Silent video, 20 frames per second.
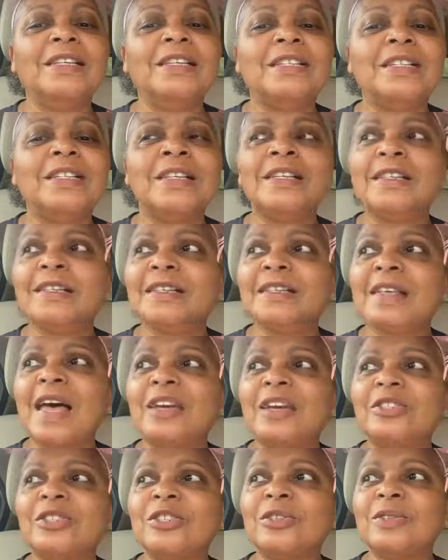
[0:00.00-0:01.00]
Jesus
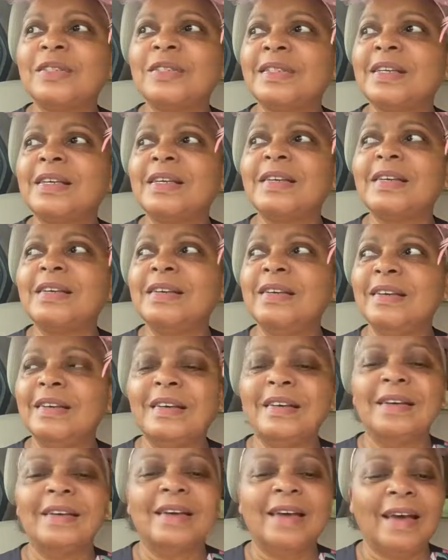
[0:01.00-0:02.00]
I Shall See.
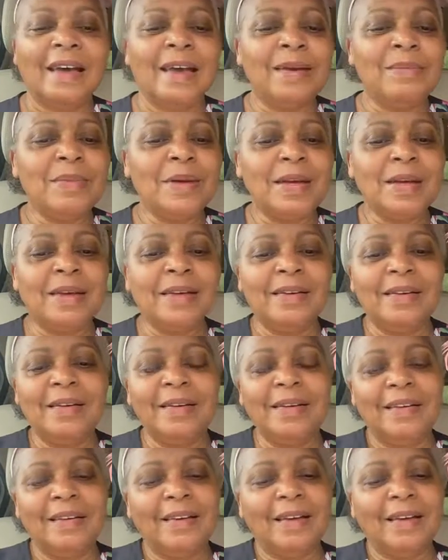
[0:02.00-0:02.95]
Amen.